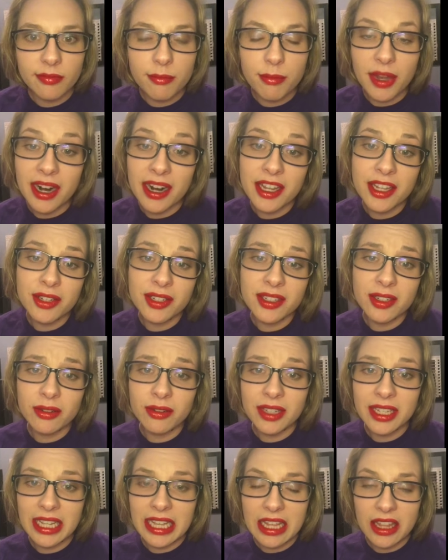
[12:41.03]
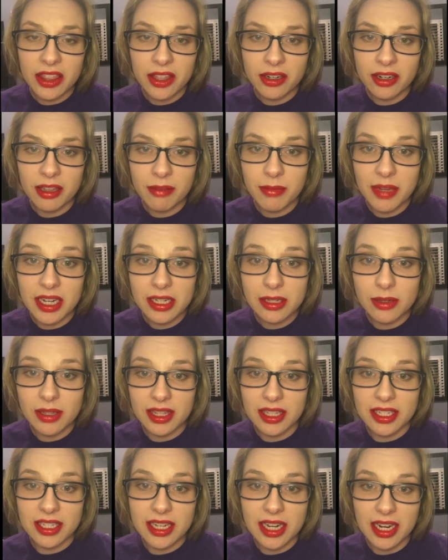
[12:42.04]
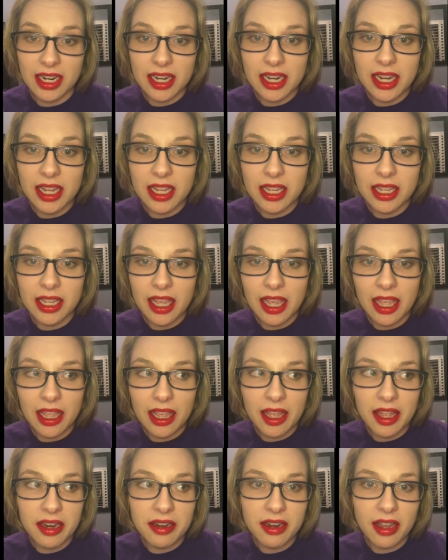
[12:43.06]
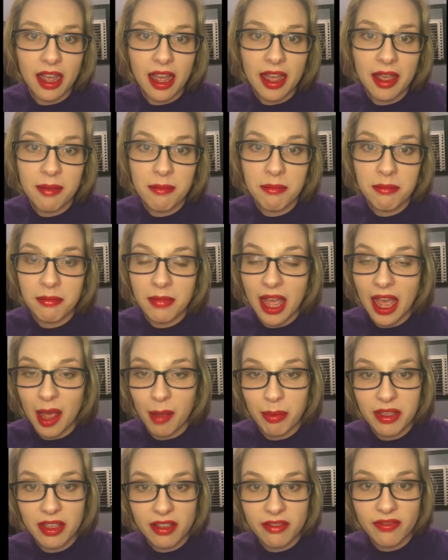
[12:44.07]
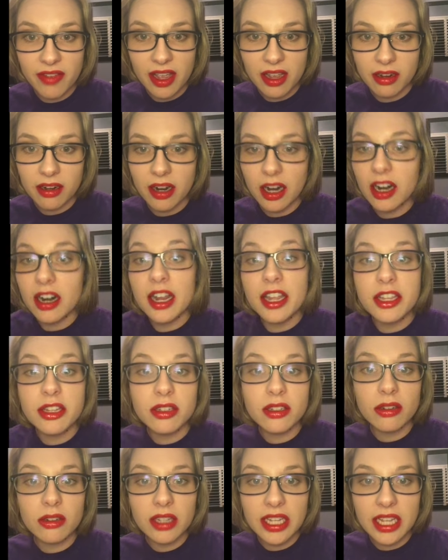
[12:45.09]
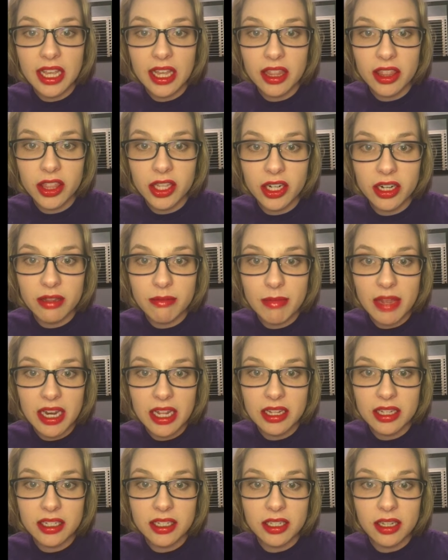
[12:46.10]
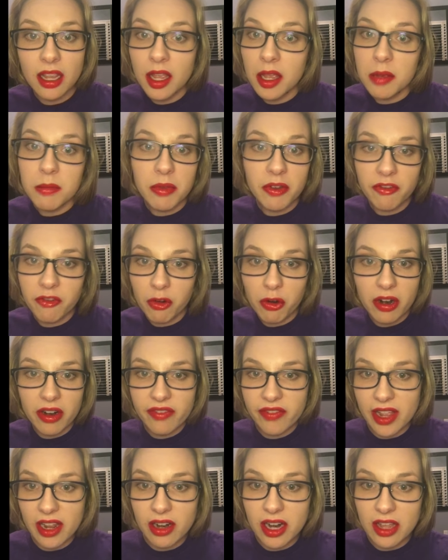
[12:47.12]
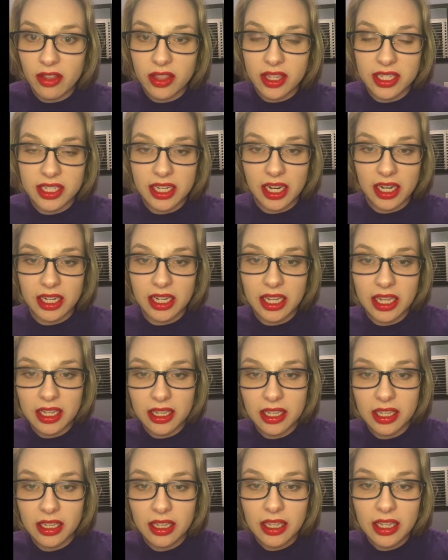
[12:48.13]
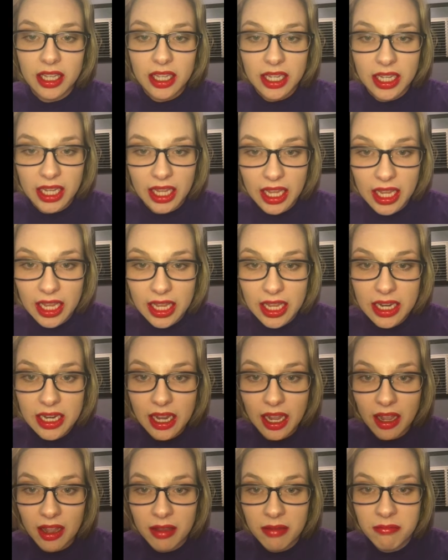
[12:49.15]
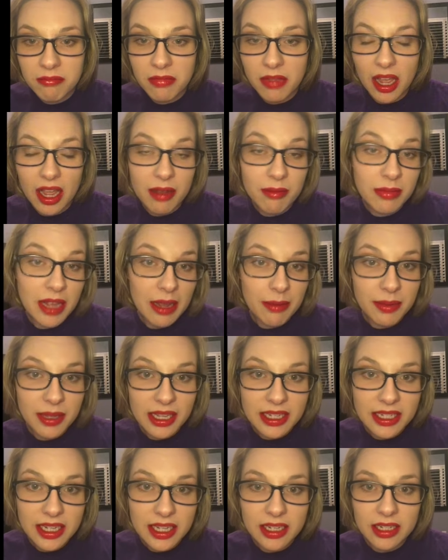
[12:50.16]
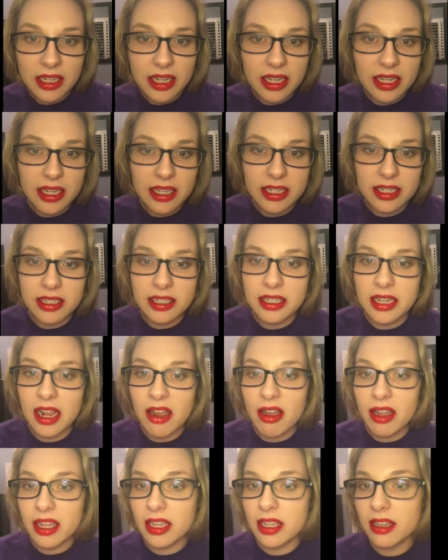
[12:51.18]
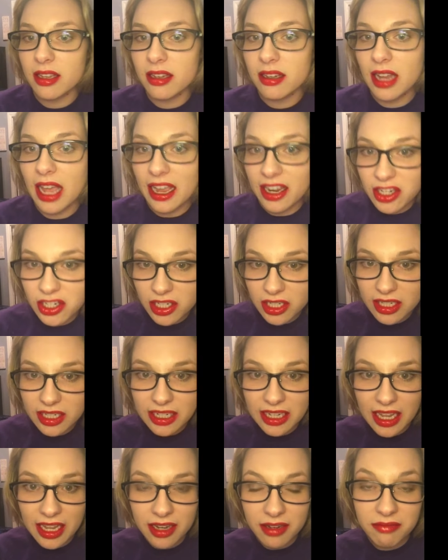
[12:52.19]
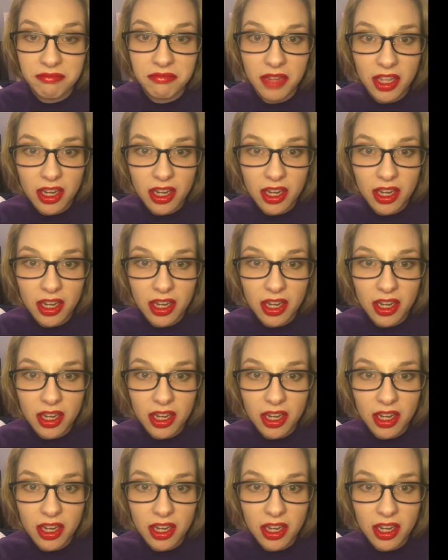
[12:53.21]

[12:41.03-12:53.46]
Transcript: But I used to only get 30 minutes with this technique, and I'm happy I used to only get 30 minutes before I found out this technique, and I'm happy I did, because now I can actually get,